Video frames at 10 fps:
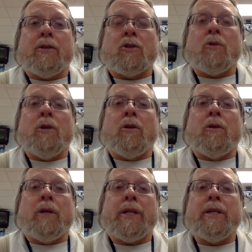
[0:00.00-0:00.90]

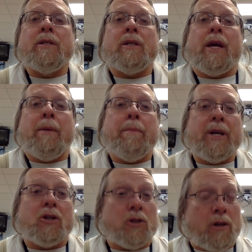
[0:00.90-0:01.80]
soil is a
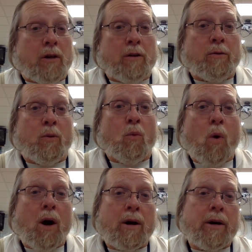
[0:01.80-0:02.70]
mix of
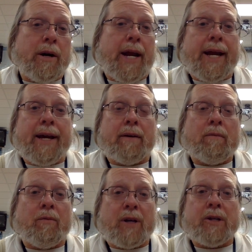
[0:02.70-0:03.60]
water and
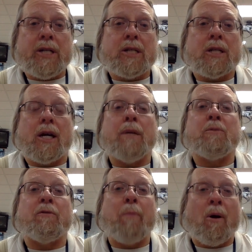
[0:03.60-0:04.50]
various types
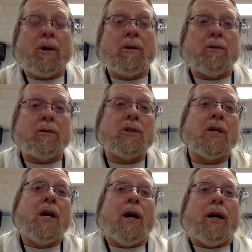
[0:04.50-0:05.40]
of particles.
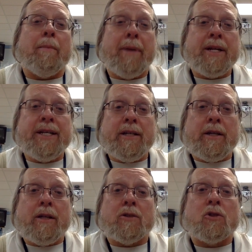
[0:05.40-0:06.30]
Many
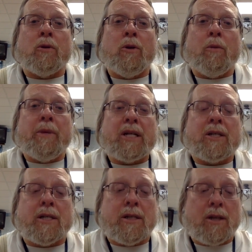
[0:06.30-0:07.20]
soil
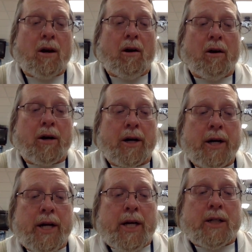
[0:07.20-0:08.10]
mixes are
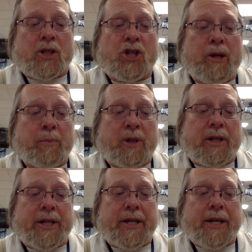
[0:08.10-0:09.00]
shipped
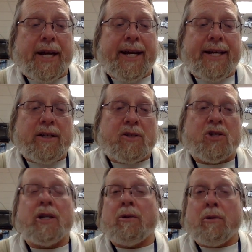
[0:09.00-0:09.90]
in a
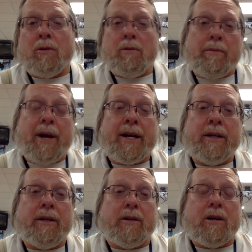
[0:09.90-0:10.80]
sterile
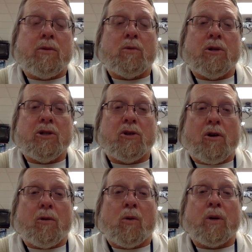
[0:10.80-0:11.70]
manner. In other words,
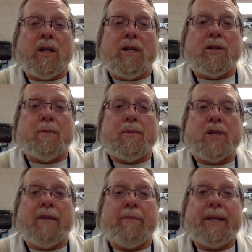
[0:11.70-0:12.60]
all organisms
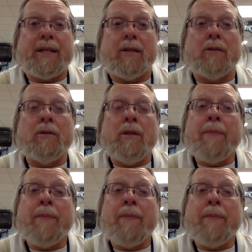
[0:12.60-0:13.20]
have been killed.